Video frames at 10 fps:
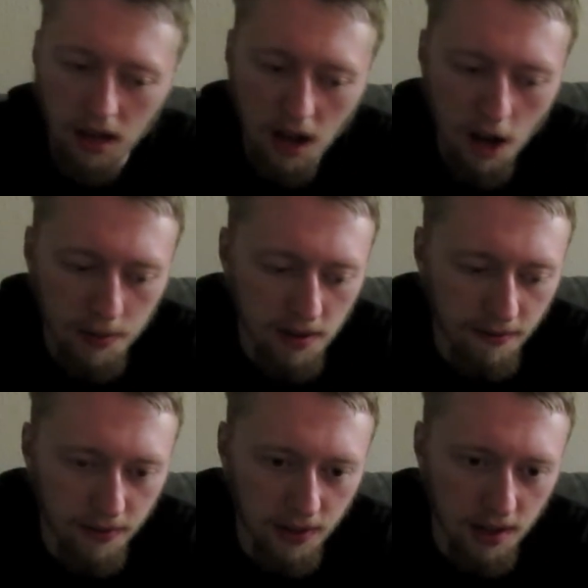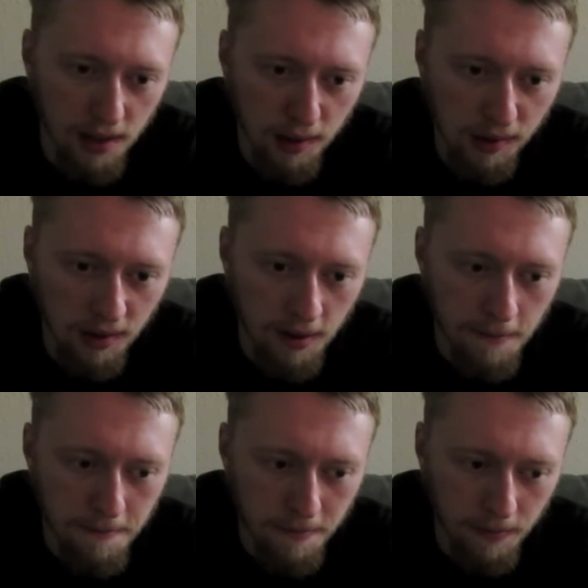a copy of this
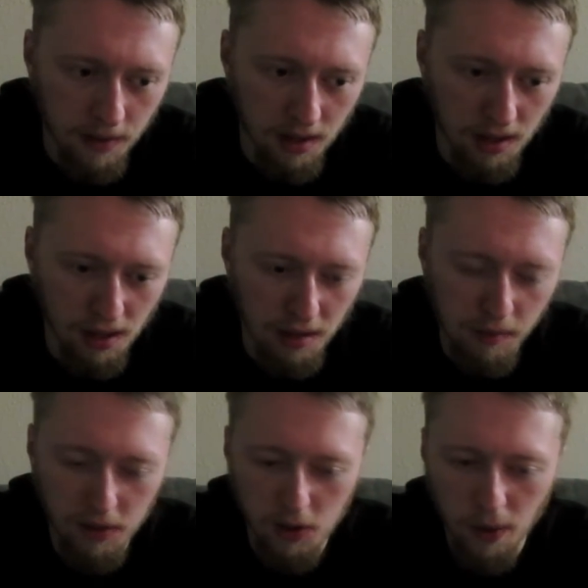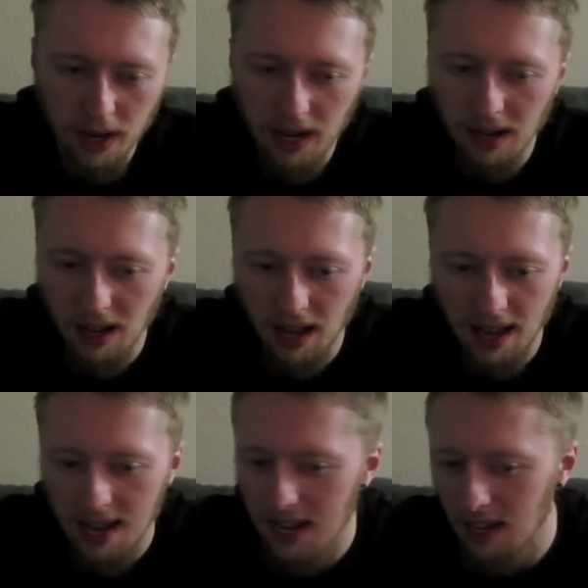is between
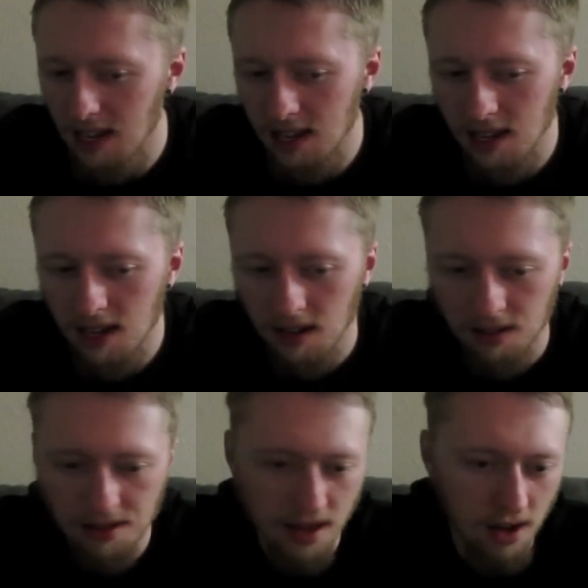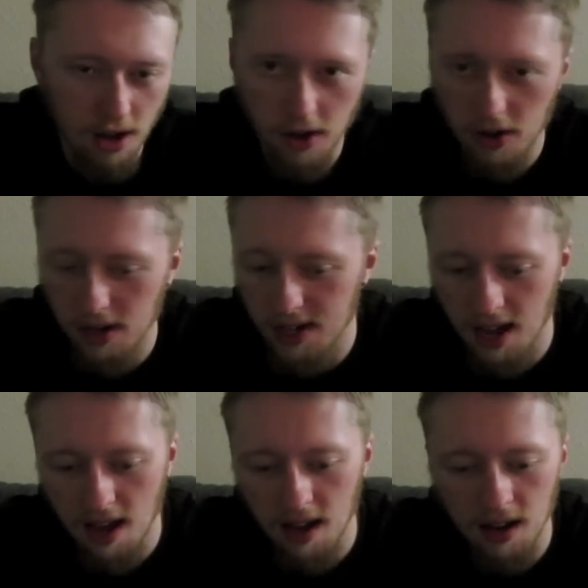80 and
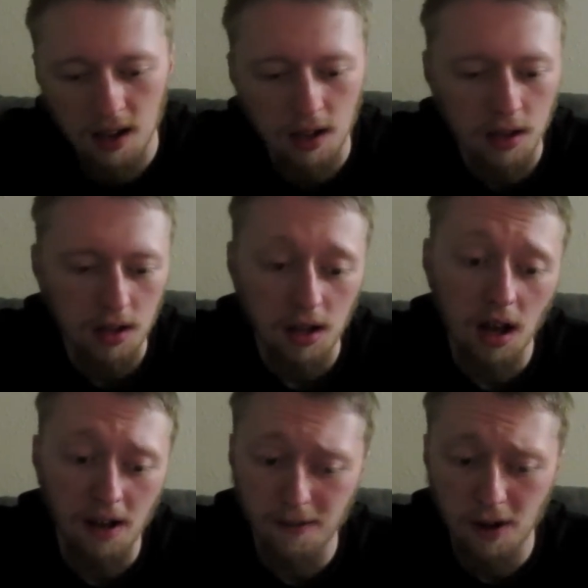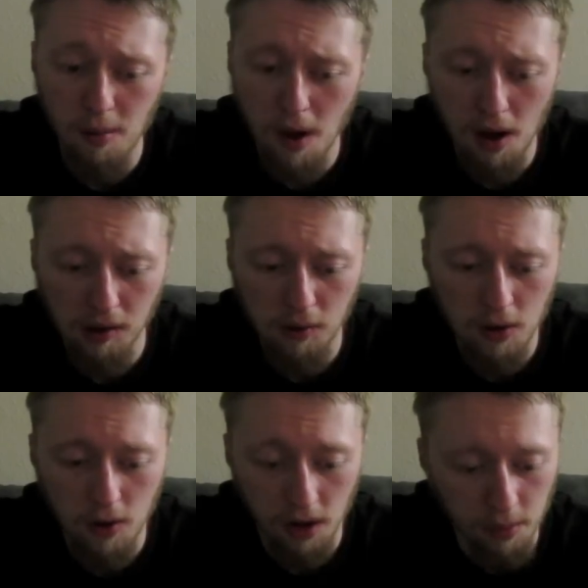110 uh, for a boxed
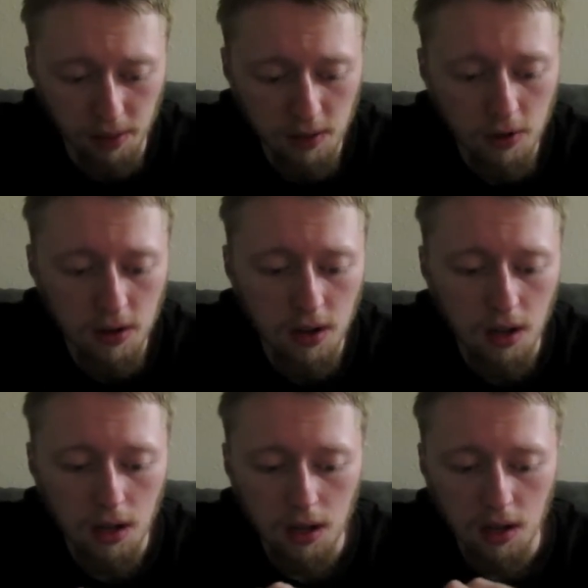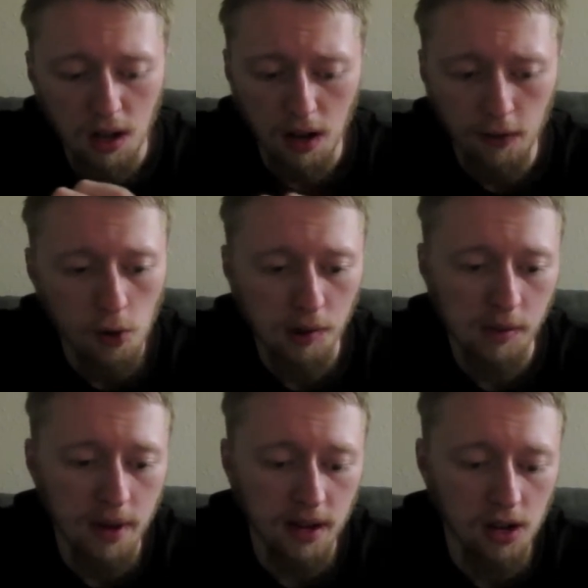one or a complete one. Uh, of course,
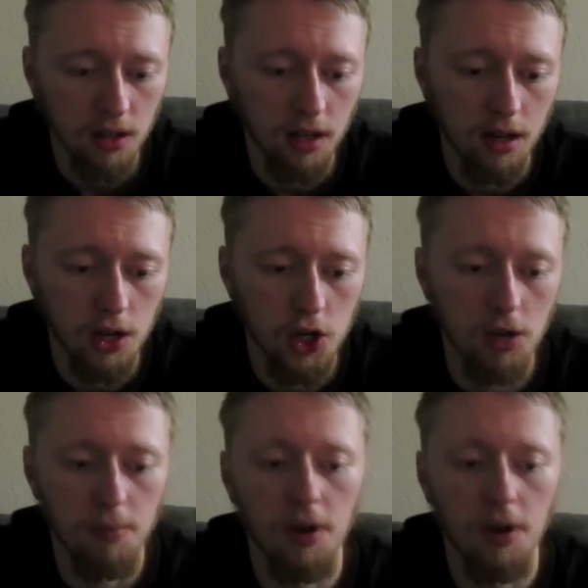depending on condition,